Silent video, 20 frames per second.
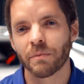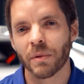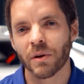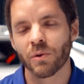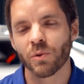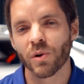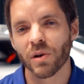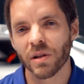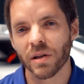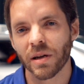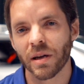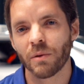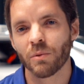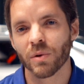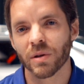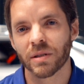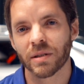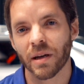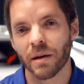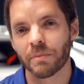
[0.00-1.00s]
have been really
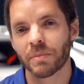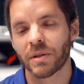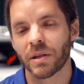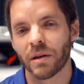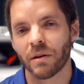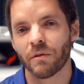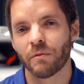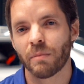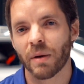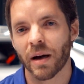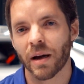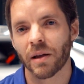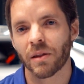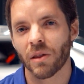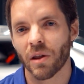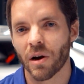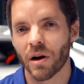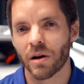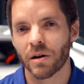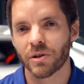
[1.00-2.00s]
receptive, by
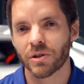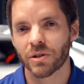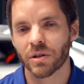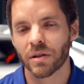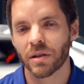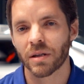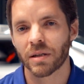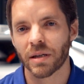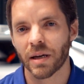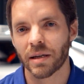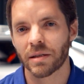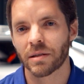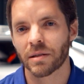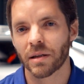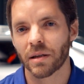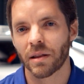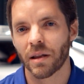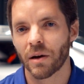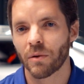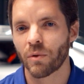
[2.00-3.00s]
and large, to the
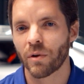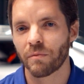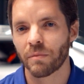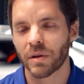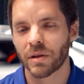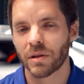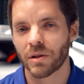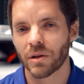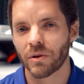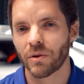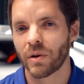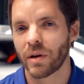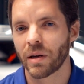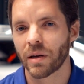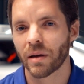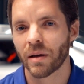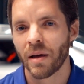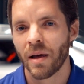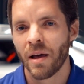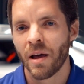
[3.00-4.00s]
testing that we've been
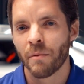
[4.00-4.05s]
doing.